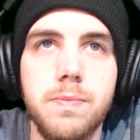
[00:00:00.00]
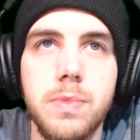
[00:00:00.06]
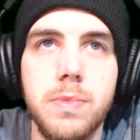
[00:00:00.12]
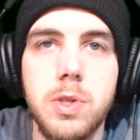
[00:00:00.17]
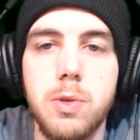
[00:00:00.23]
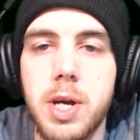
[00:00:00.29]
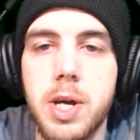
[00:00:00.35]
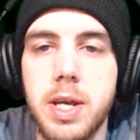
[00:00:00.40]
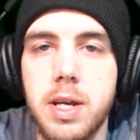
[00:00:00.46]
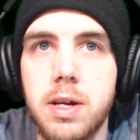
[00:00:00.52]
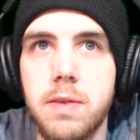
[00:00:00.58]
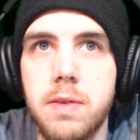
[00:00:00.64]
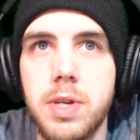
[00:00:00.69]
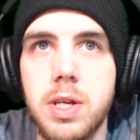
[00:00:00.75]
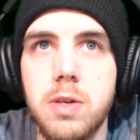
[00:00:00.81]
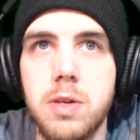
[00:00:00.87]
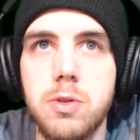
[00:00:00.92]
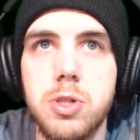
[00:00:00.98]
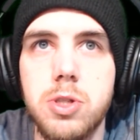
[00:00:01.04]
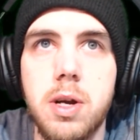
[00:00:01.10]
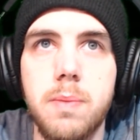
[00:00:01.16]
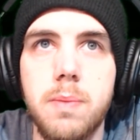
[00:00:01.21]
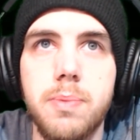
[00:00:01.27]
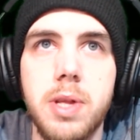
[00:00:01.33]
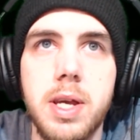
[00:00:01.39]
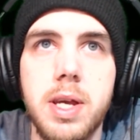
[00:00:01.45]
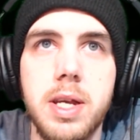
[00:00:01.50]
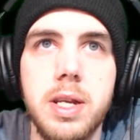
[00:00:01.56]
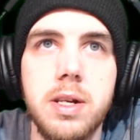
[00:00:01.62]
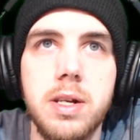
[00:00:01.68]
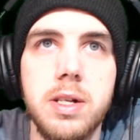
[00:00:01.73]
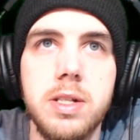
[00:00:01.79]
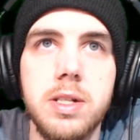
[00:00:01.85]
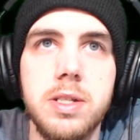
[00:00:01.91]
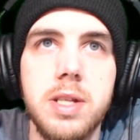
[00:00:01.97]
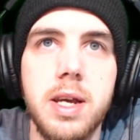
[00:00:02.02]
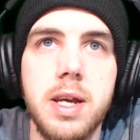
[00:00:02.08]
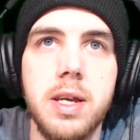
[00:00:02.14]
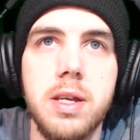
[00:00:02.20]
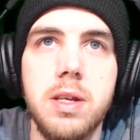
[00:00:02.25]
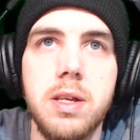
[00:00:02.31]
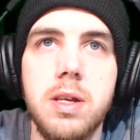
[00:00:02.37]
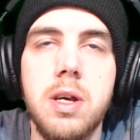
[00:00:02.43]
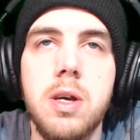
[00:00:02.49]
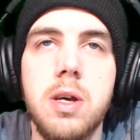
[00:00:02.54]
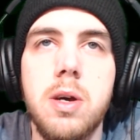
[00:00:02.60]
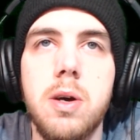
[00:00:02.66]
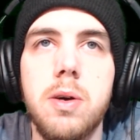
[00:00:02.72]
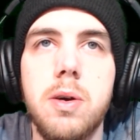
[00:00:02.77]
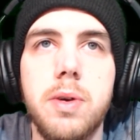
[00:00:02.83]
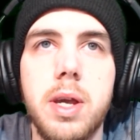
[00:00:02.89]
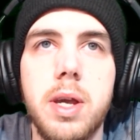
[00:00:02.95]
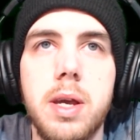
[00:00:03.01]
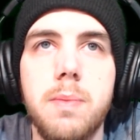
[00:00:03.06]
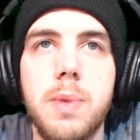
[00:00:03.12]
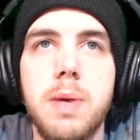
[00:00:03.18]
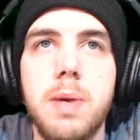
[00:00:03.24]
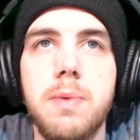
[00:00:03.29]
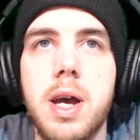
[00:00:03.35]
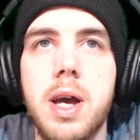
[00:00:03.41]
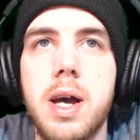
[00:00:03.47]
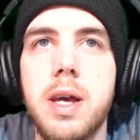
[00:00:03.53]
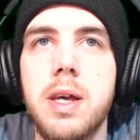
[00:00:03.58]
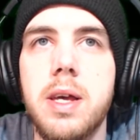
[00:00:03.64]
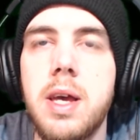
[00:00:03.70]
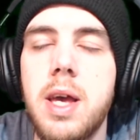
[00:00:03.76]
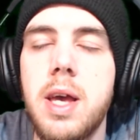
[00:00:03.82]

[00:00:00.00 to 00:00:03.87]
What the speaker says: You might hear a video start playing here in a second. Okay, maybe not.